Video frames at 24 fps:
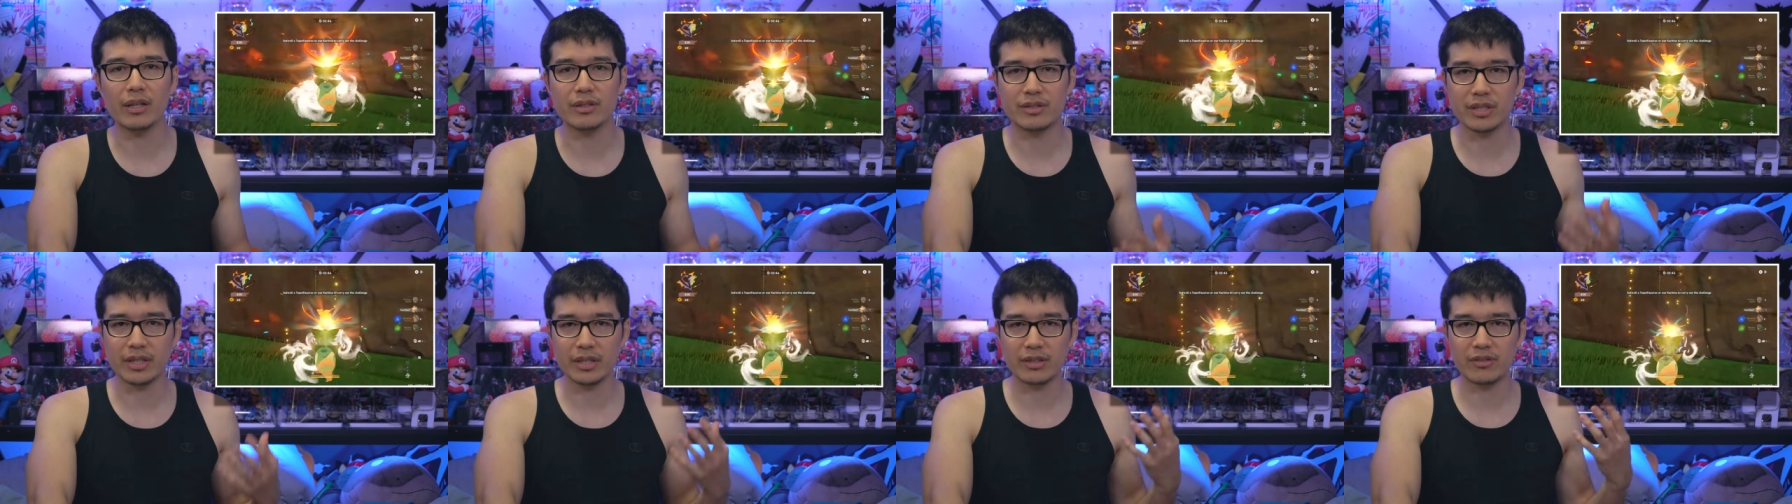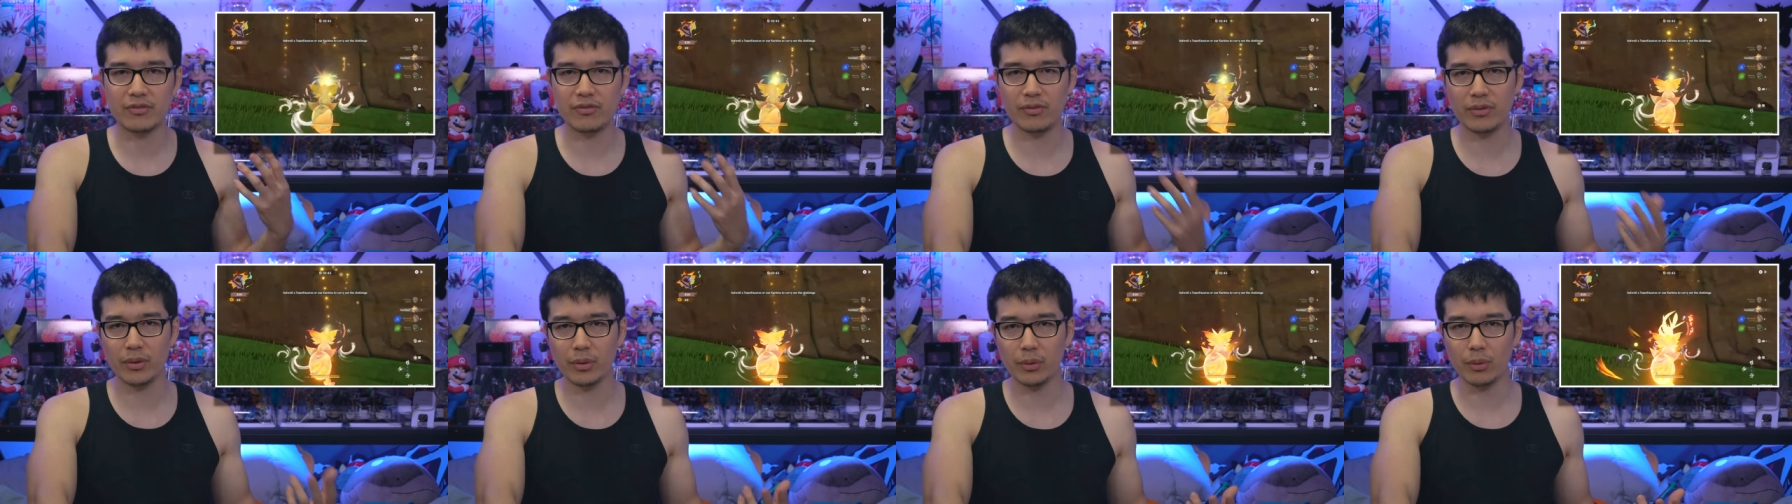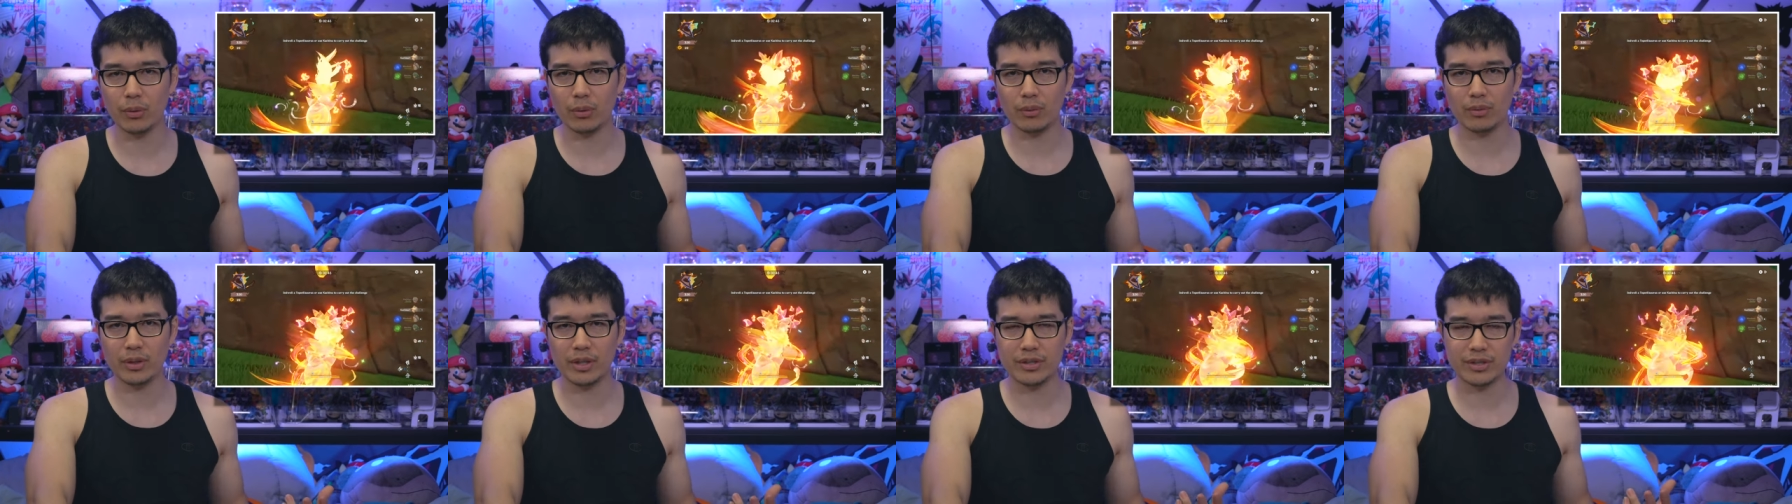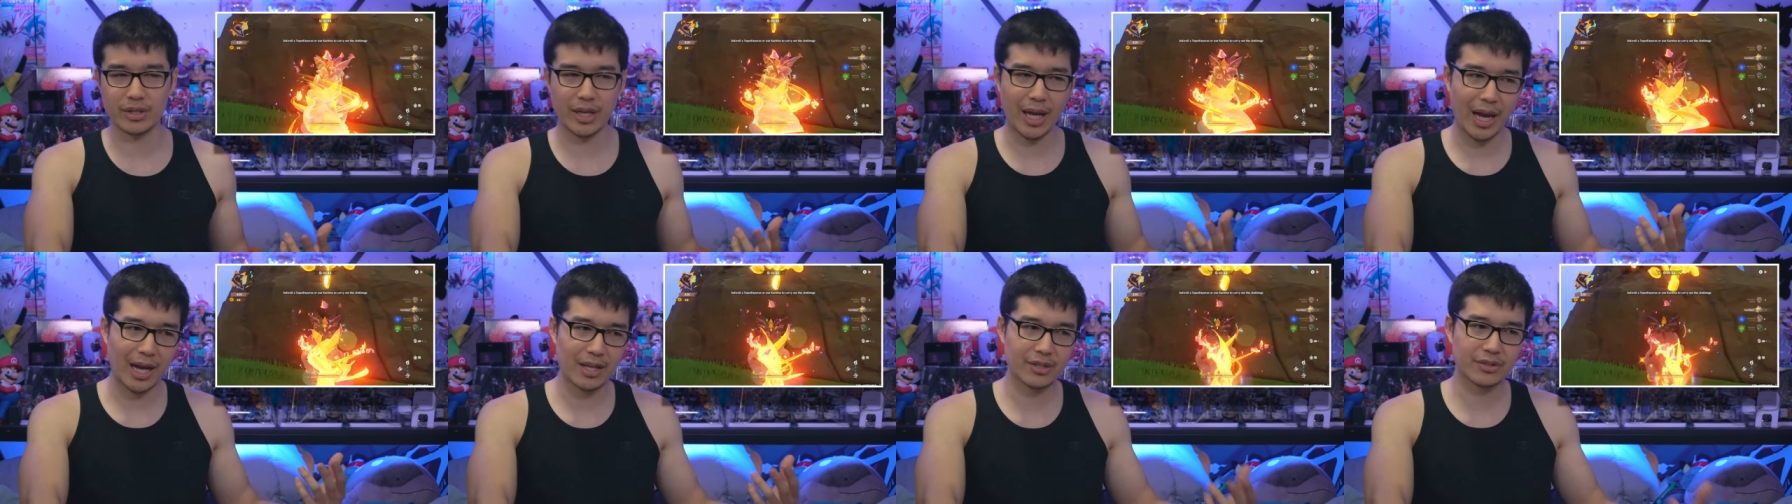It's like fuel, it's
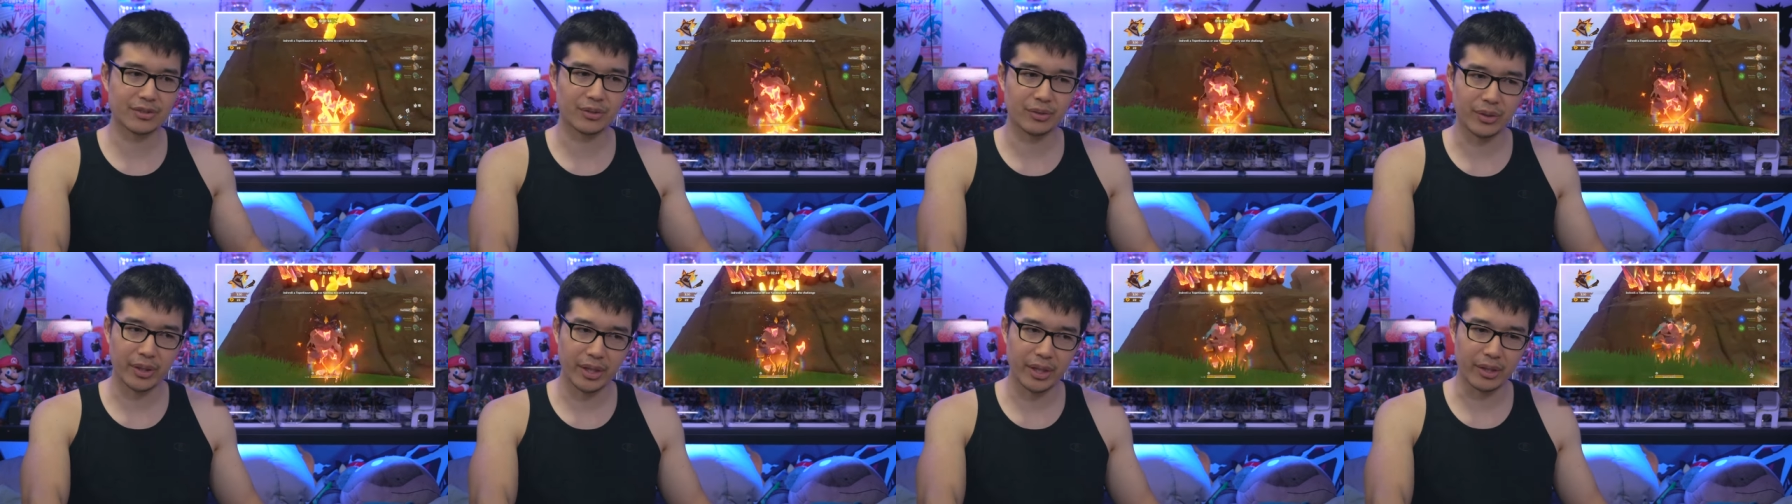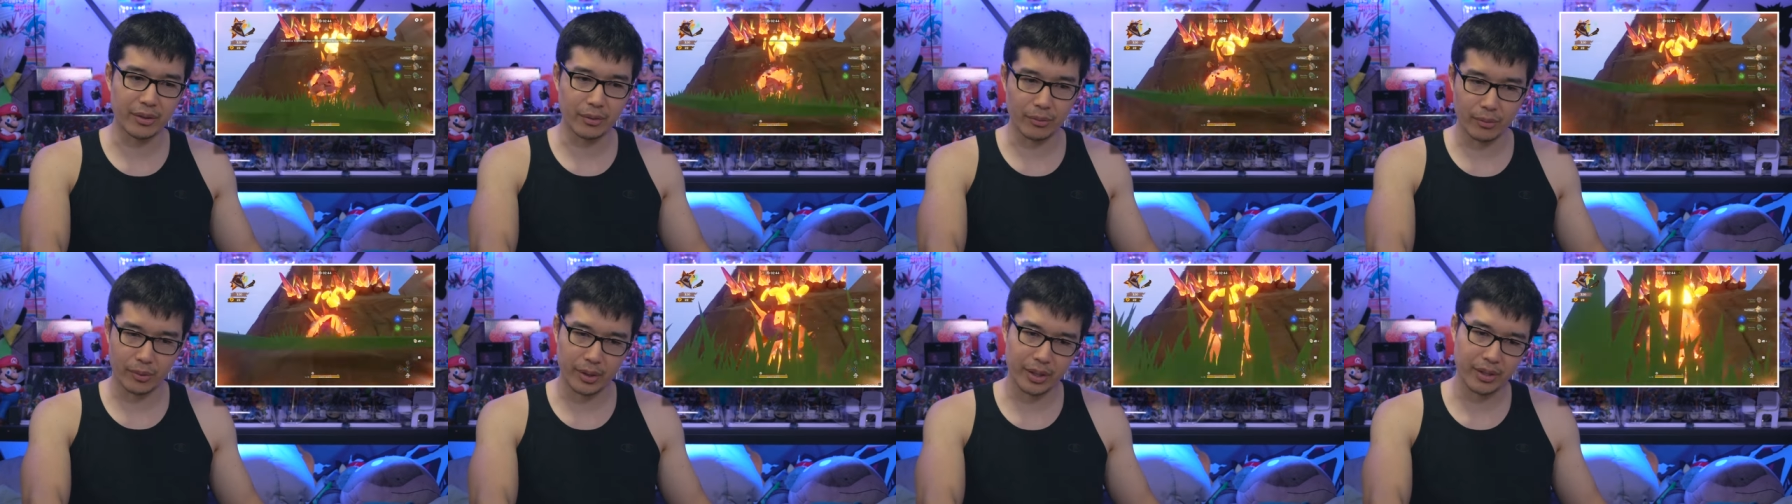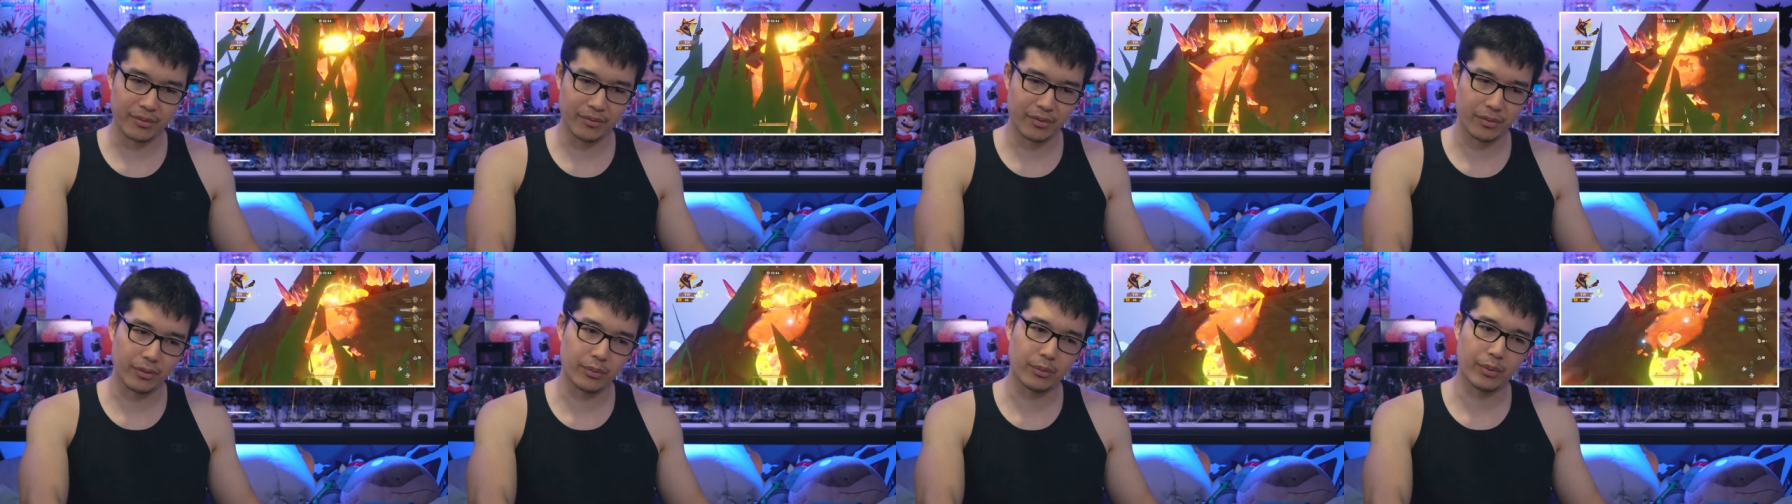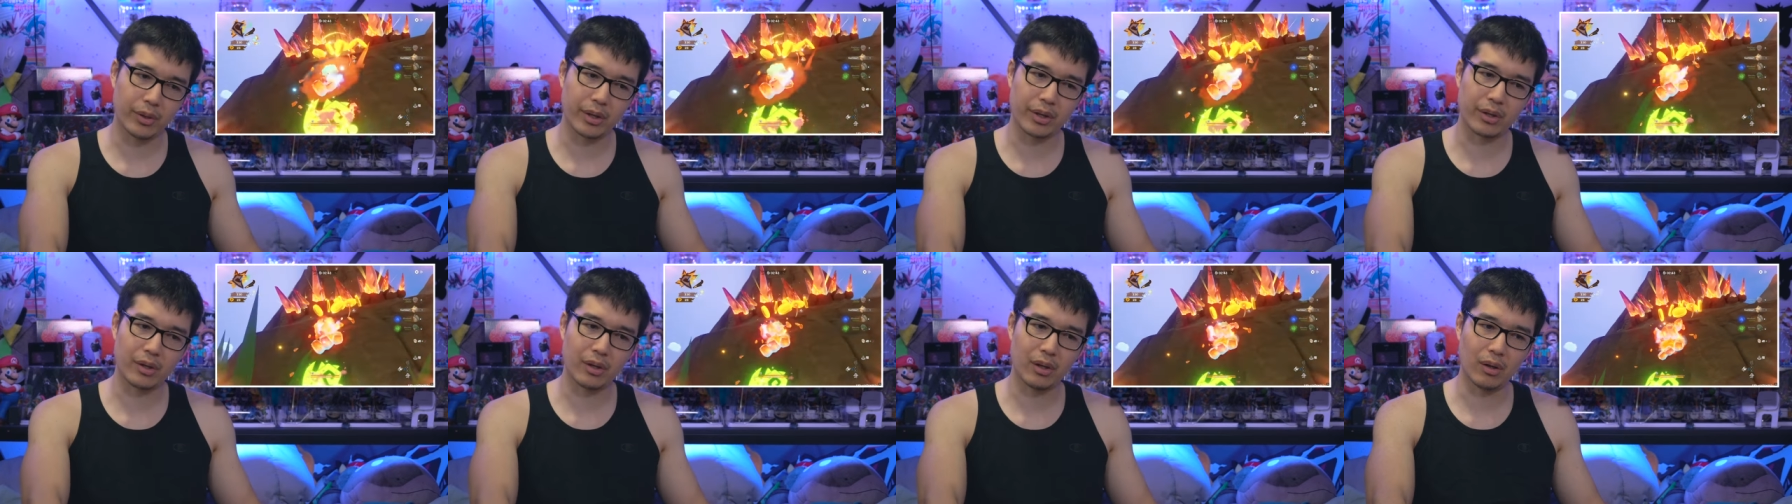gasoline or whatever you
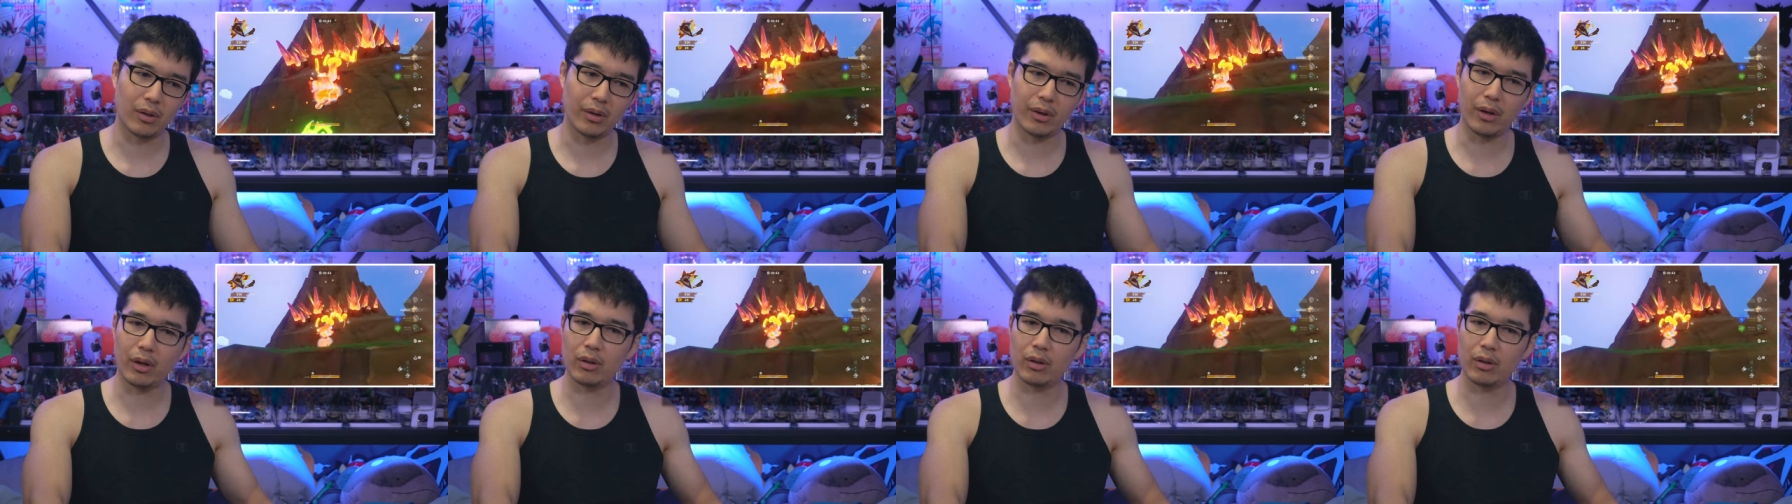want to call it,